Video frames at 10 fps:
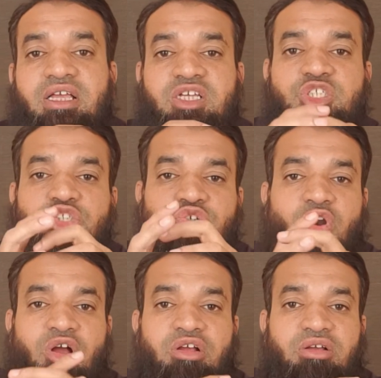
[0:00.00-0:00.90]

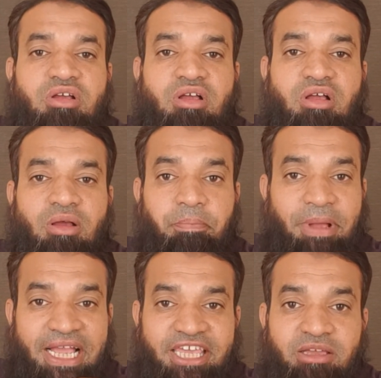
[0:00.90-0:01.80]
Strong
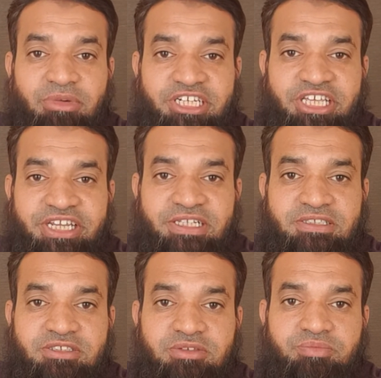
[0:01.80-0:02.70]
packing
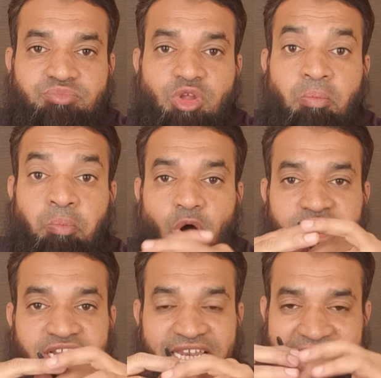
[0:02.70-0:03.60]
materials,
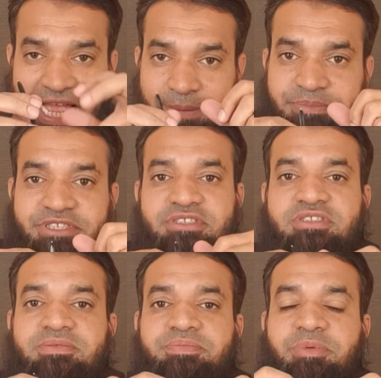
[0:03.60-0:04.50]
bottle
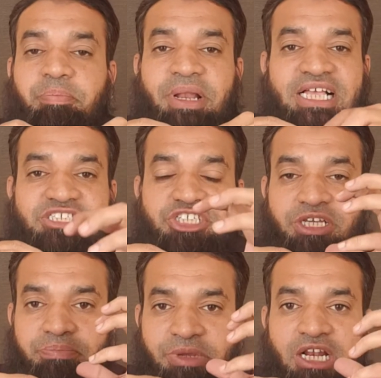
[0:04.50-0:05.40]
caps,
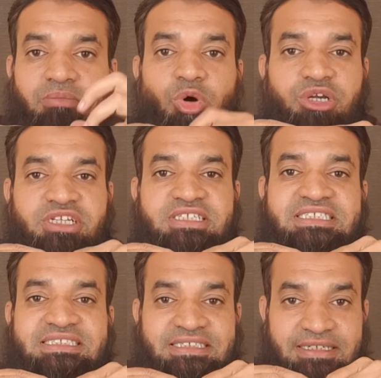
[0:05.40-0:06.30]
plastic milk
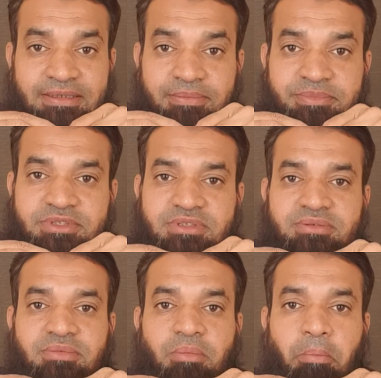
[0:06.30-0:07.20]
bottles, drums,
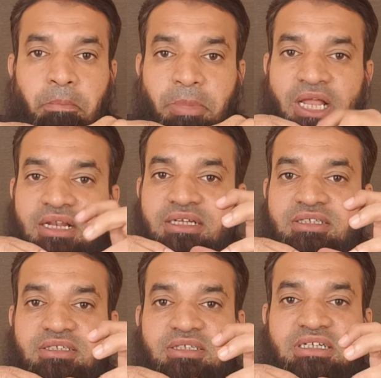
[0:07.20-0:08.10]
bulk
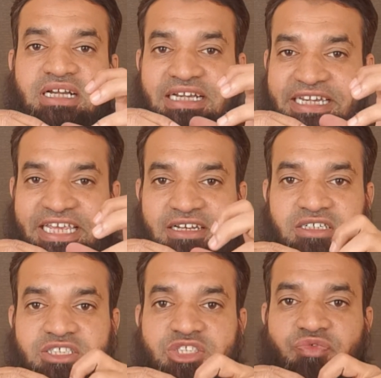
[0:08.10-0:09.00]

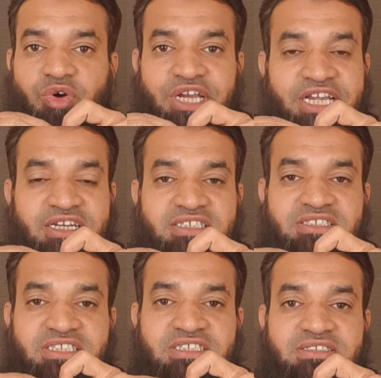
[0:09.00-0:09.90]
containers for
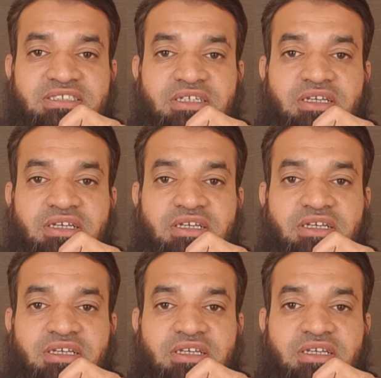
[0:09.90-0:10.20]
industries,